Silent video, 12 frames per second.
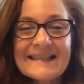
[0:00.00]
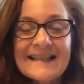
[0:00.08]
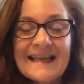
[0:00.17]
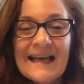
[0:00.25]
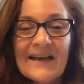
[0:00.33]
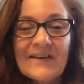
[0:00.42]

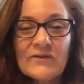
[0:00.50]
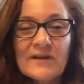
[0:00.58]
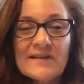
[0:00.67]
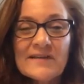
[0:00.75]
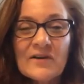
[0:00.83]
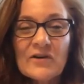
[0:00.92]
After I
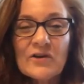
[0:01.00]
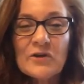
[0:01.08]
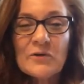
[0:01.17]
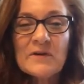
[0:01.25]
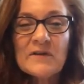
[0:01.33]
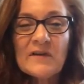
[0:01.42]
saw you
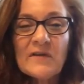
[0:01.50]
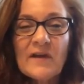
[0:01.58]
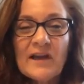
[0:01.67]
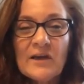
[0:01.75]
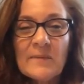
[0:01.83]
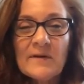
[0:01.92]
put the
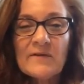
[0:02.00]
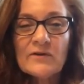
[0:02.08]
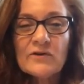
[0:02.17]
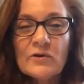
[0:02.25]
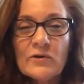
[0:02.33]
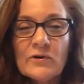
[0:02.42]
line above the
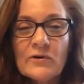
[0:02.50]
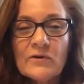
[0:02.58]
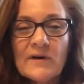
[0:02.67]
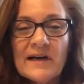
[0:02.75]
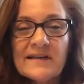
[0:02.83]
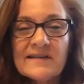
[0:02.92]
turtle,
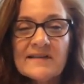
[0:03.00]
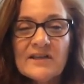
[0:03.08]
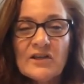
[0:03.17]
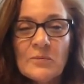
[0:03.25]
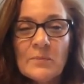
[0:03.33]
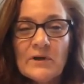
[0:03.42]
I see
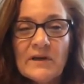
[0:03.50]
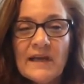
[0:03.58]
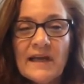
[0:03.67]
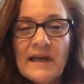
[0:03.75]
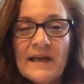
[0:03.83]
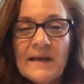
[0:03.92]
you put
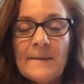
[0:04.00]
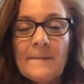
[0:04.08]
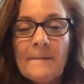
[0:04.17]
a